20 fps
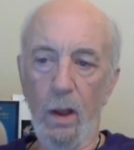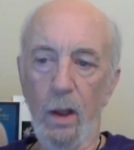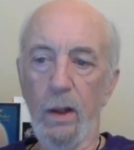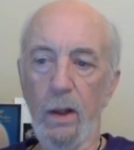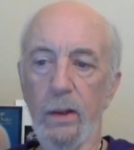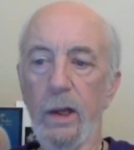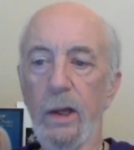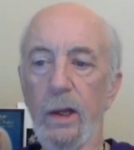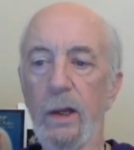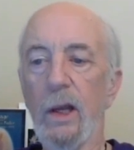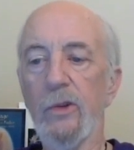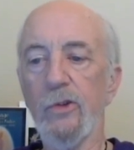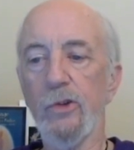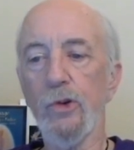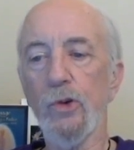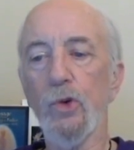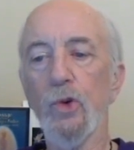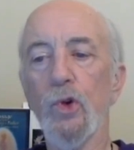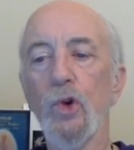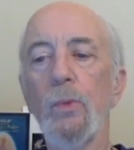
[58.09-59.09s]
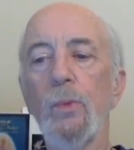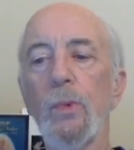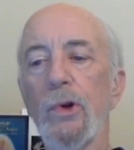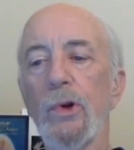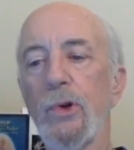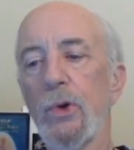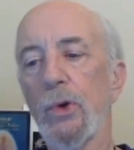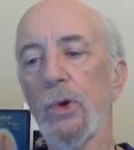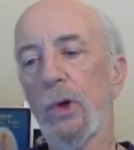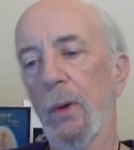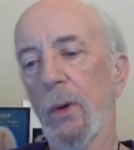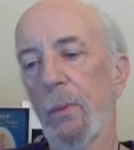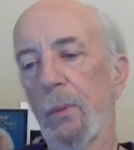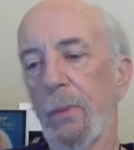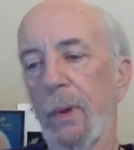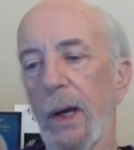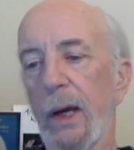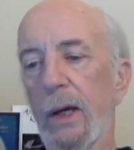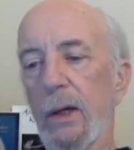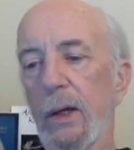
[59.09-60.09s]
Then as a group, when you come
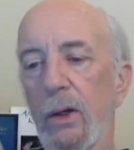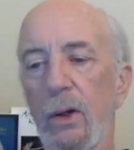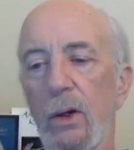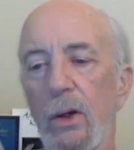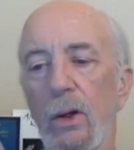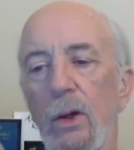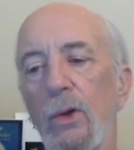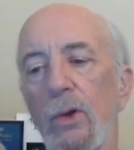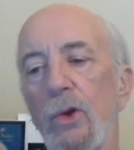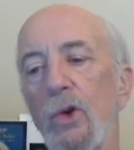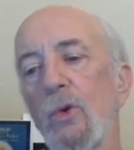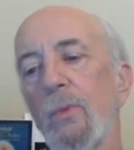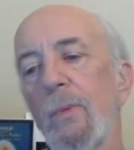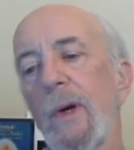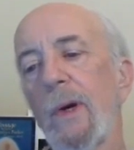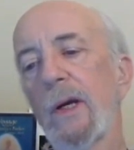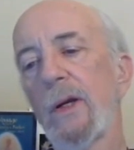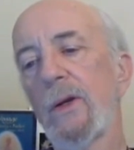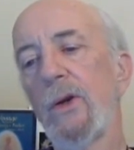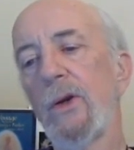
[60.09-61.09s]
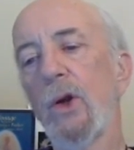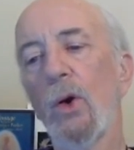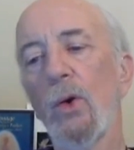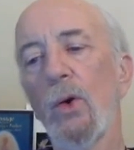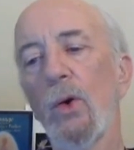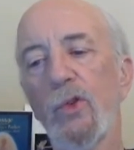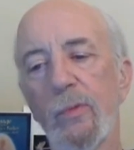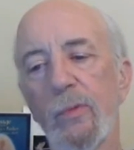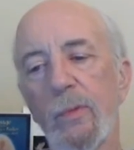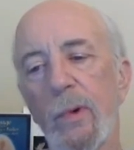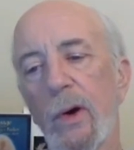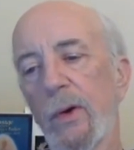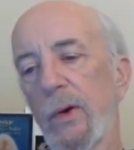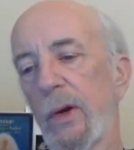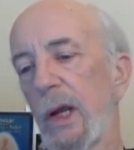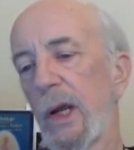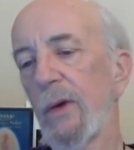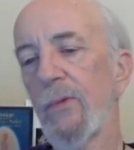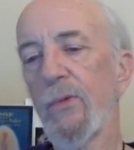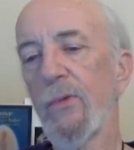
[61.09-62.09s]
back, you make notes
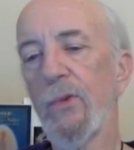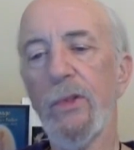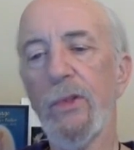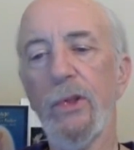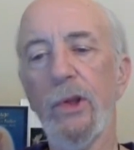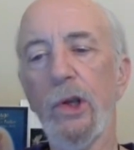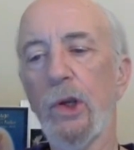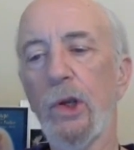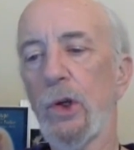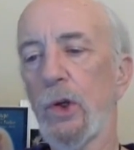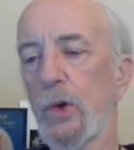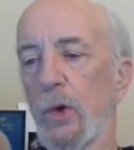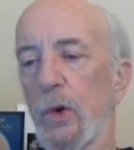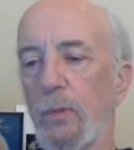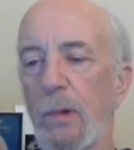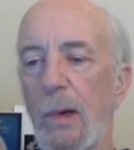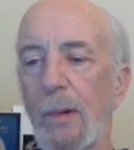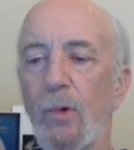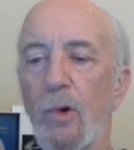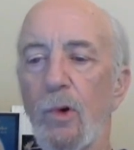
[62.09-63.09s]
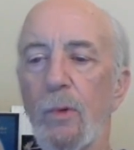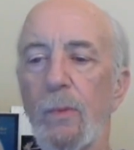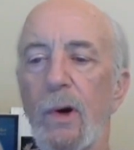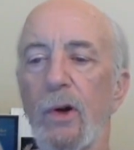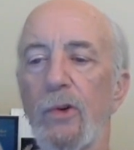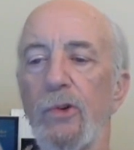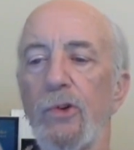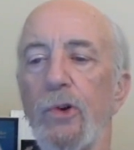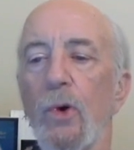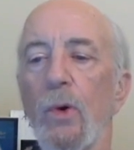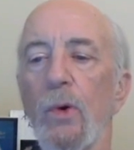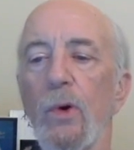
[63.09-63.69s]
about everything you can remember about your